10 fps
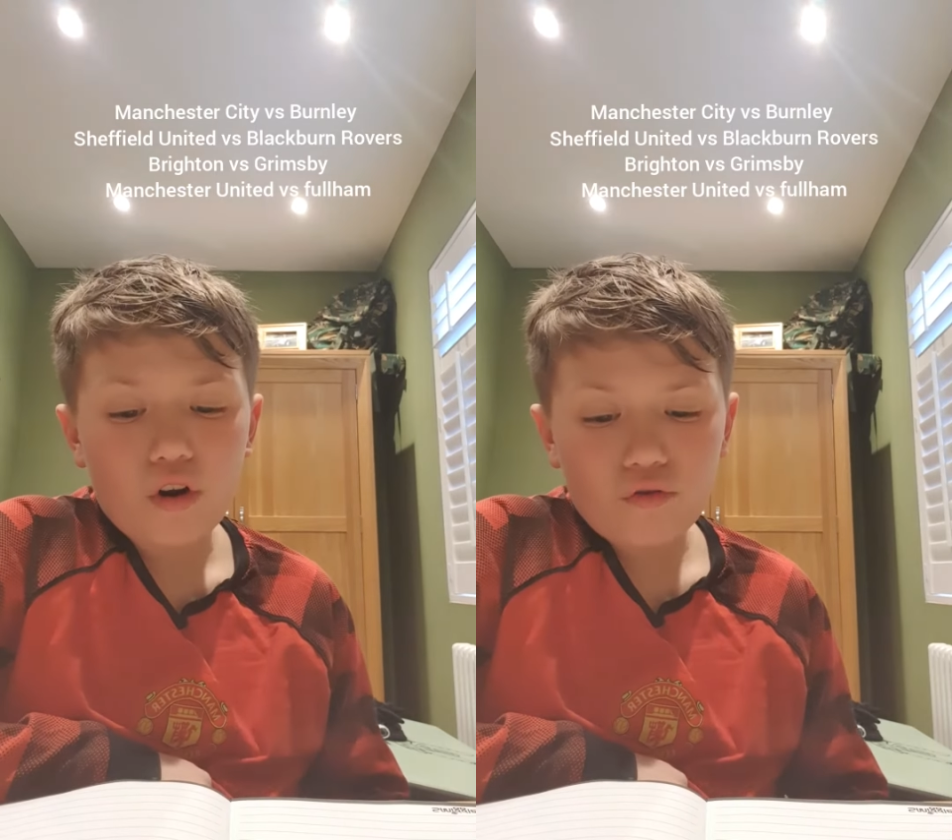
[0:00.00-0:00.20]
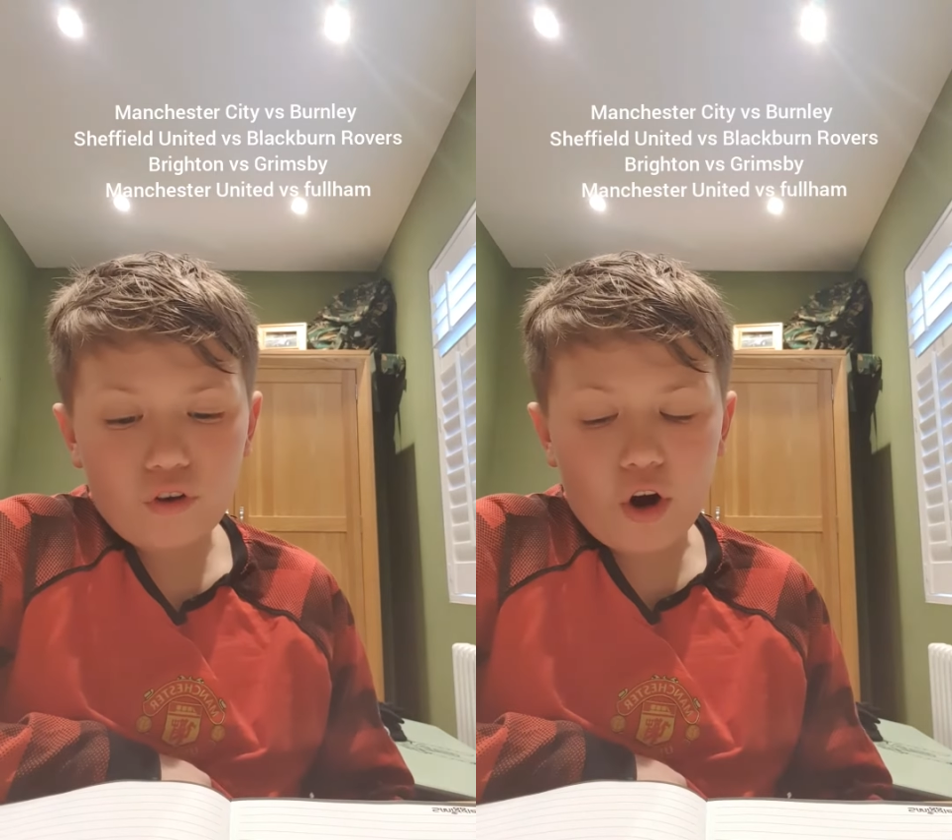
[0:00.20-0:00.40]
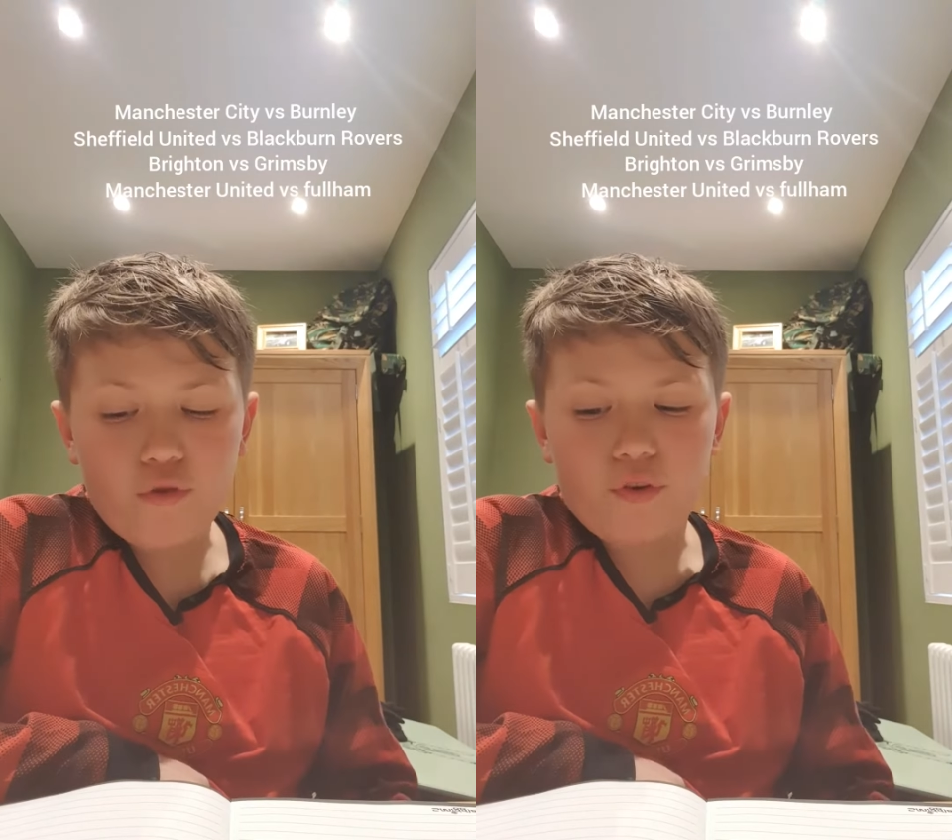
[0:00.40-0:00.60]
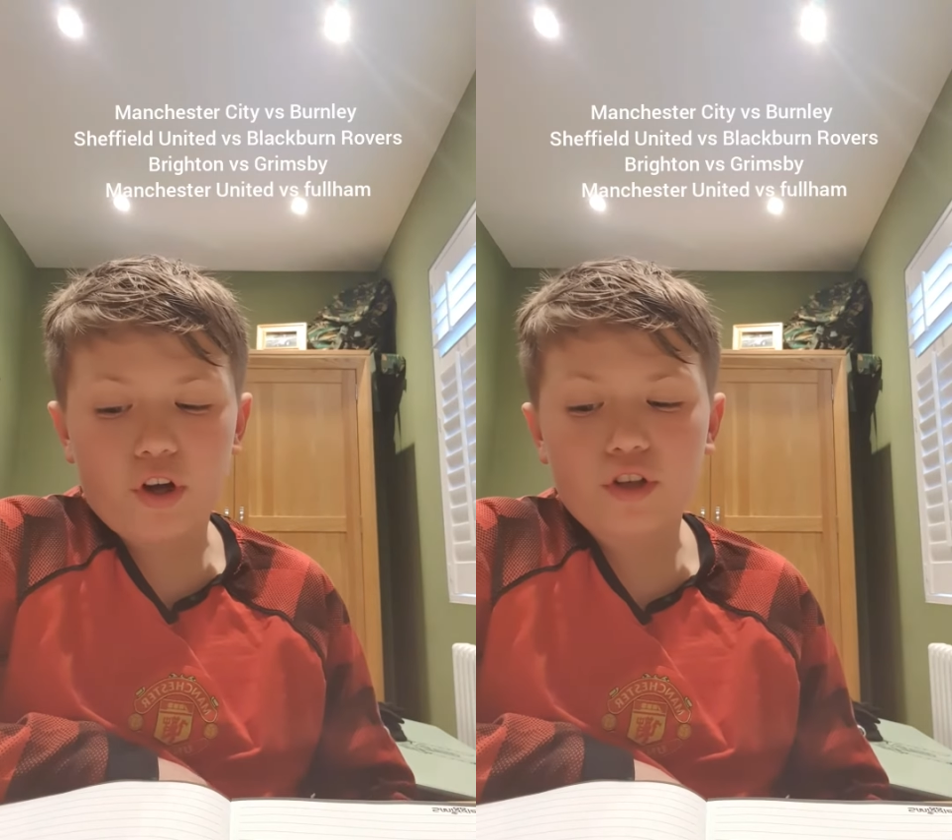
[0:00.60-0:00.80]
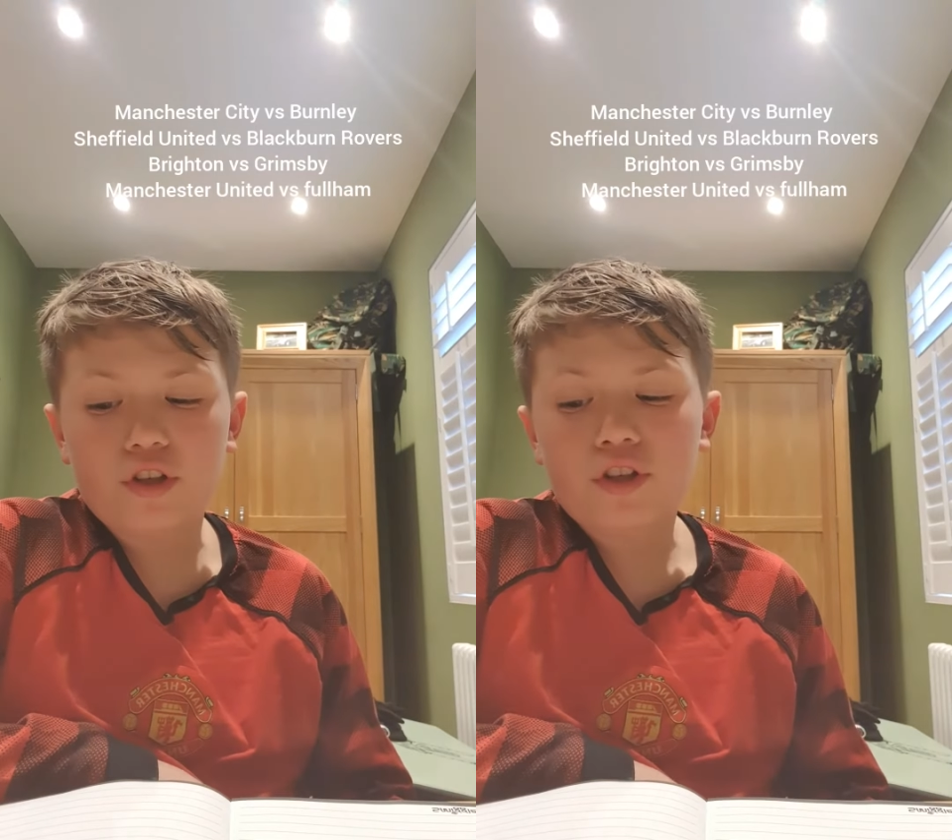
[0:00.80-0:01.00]

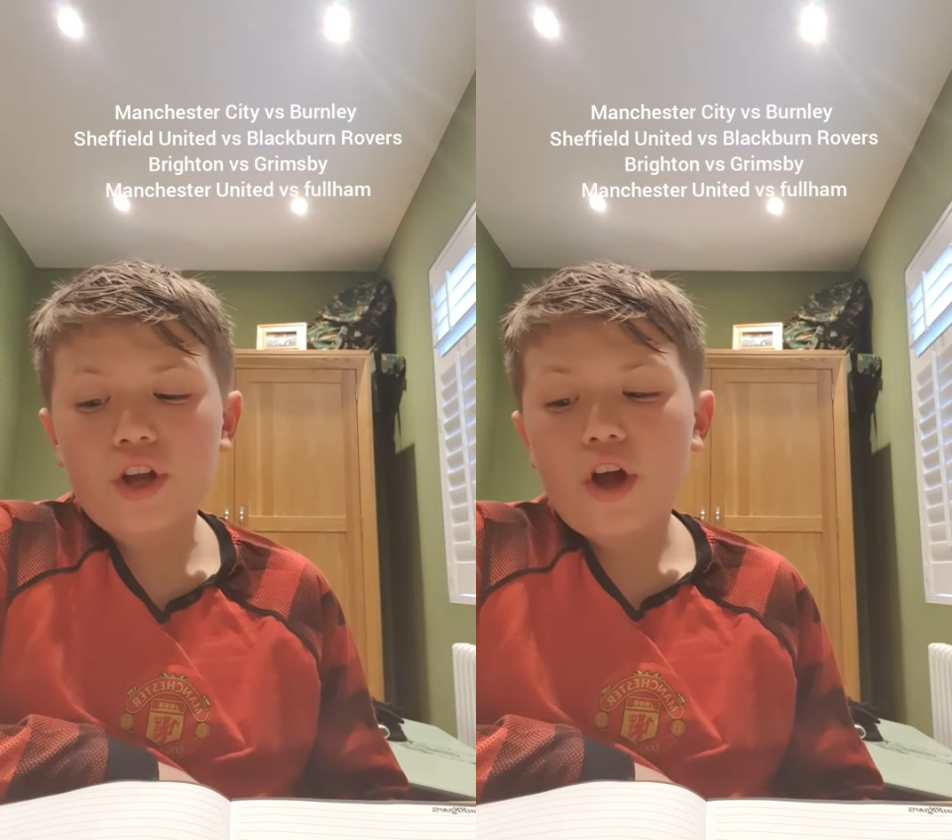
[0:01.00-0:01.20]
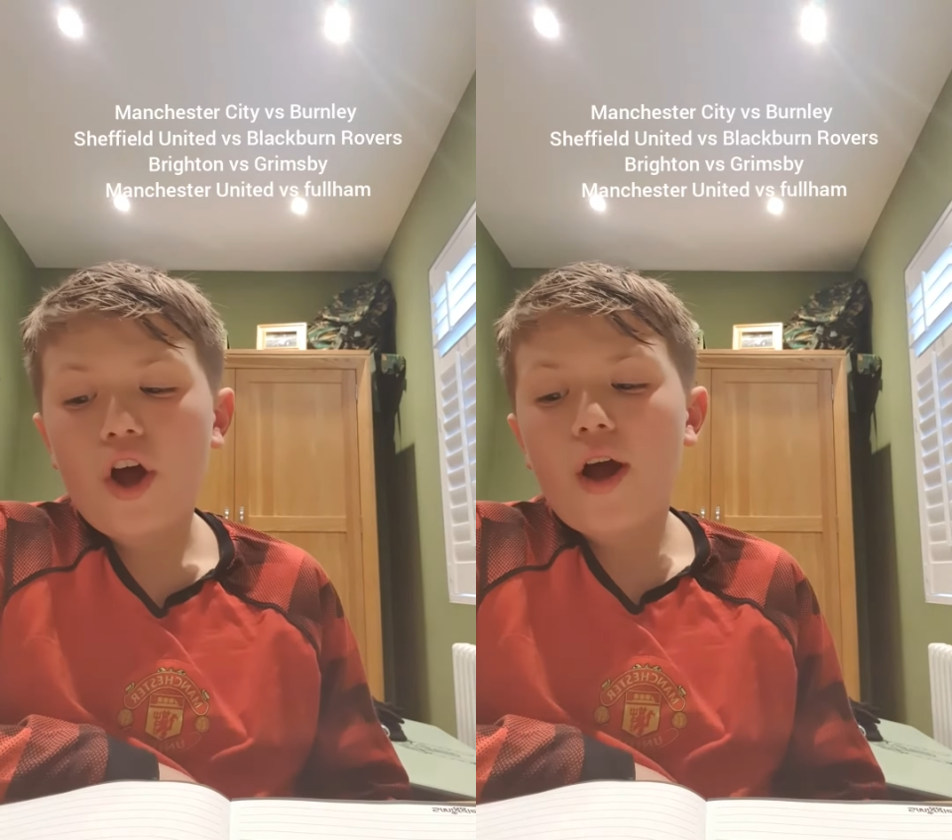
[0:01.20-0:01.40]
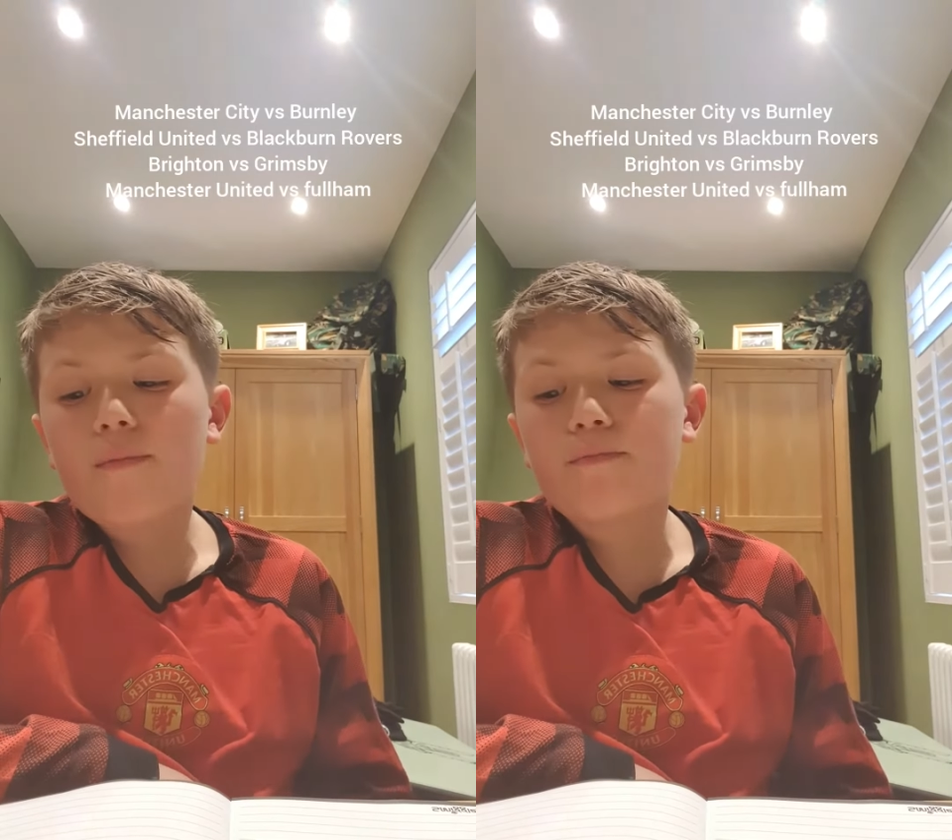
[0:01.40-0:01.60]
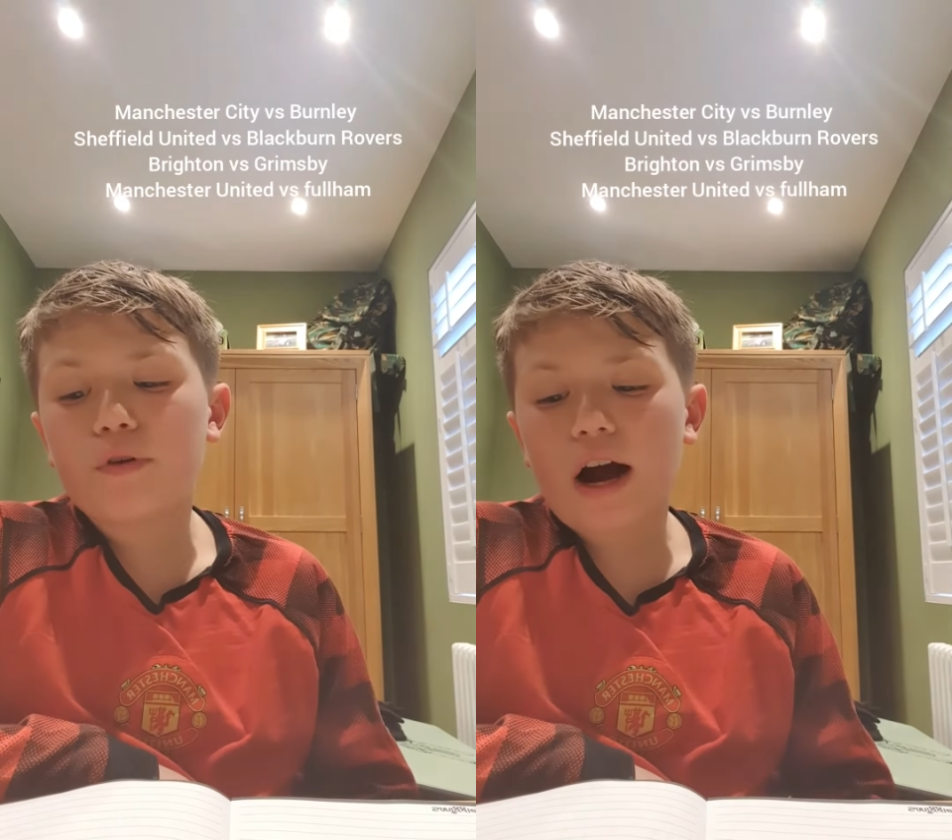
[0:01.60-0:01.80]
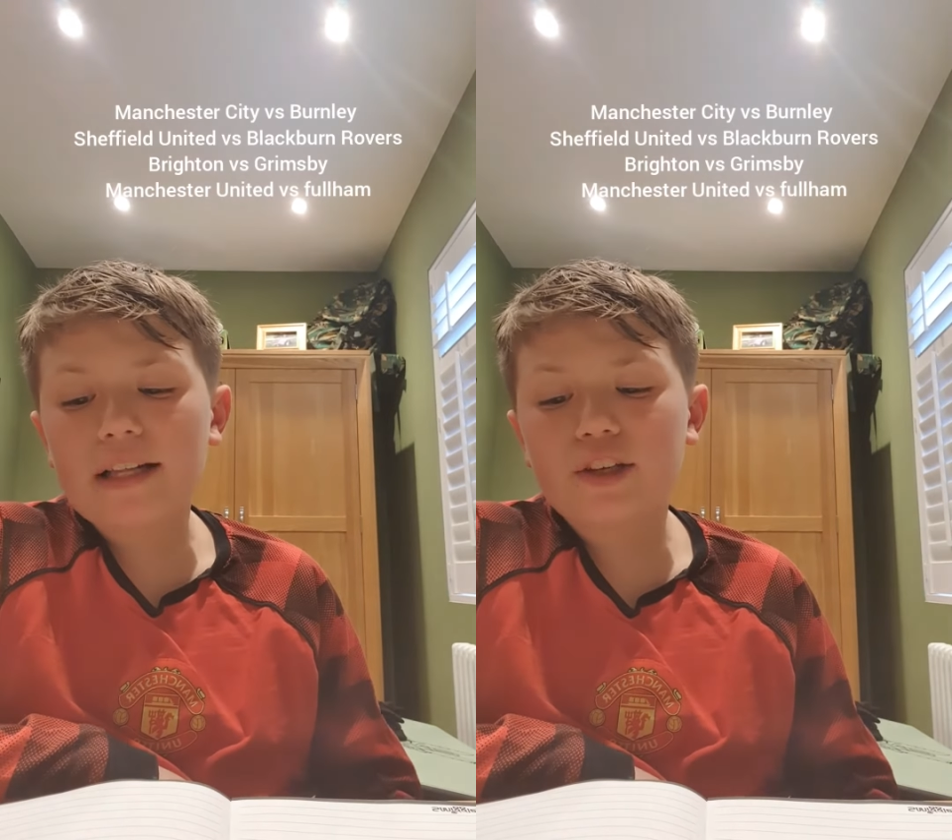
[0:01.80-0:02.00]
Rovers,
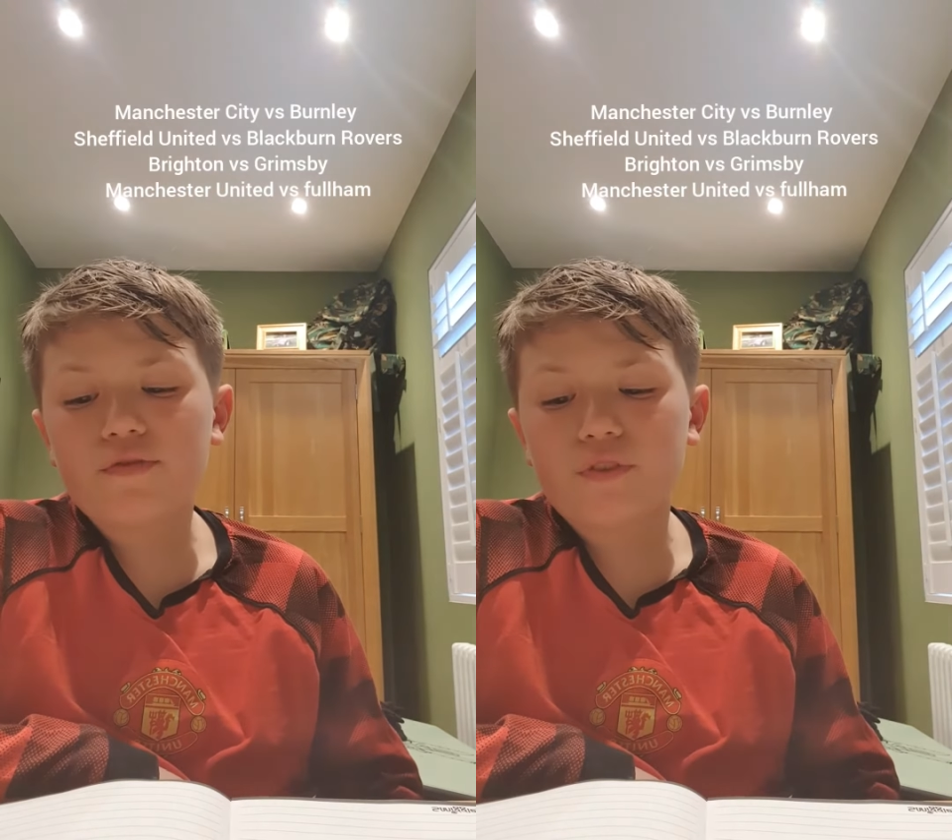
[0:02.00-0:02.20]
Brighton